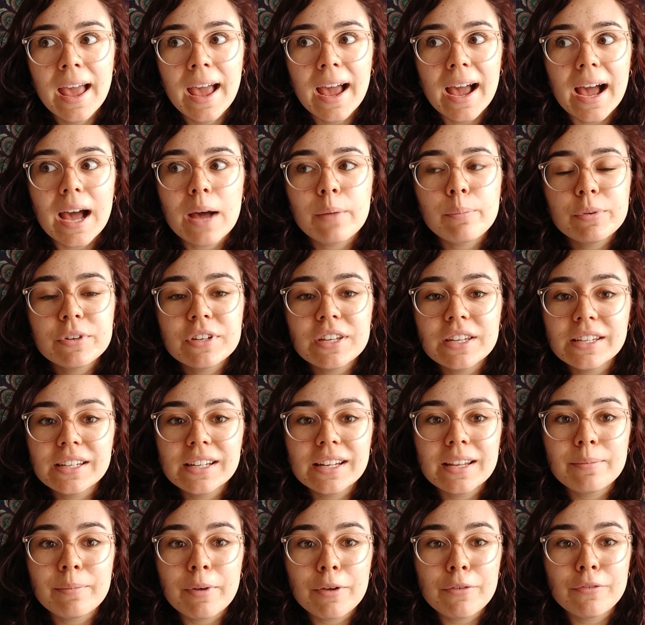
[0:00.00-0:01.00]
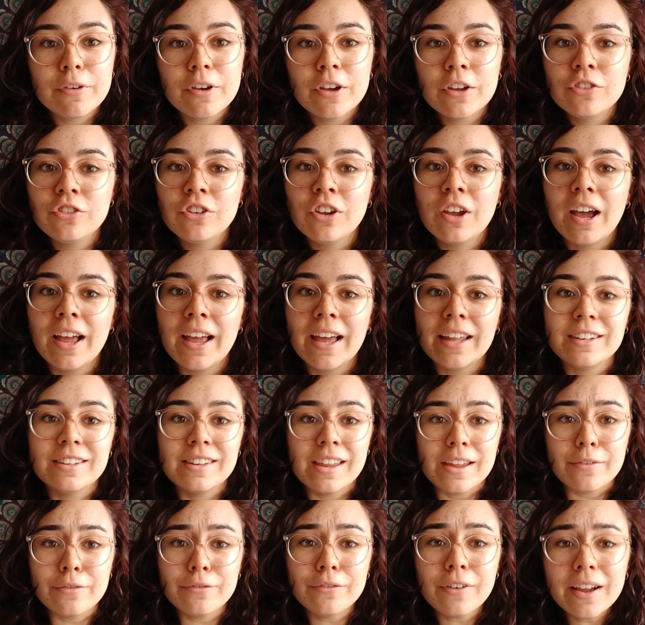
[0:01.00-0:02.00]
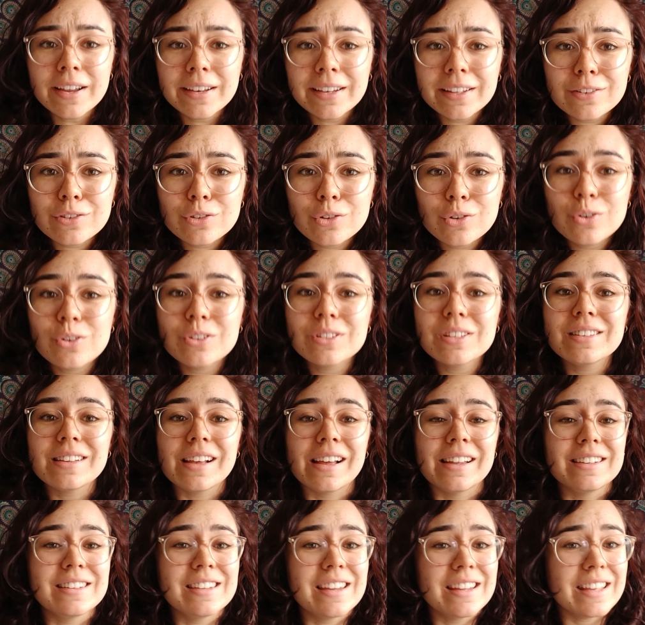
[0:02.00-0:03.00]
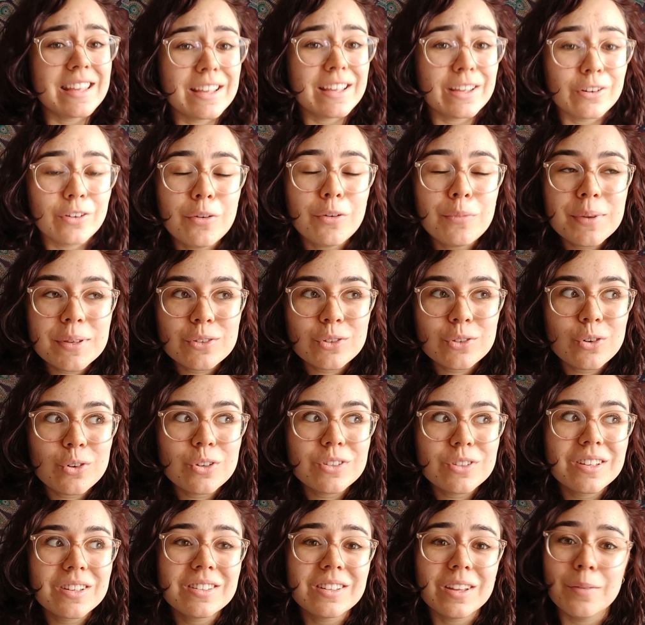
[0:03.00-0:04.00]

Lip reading: and particularly in my first year I had to take finance courses, I had to take economics courses.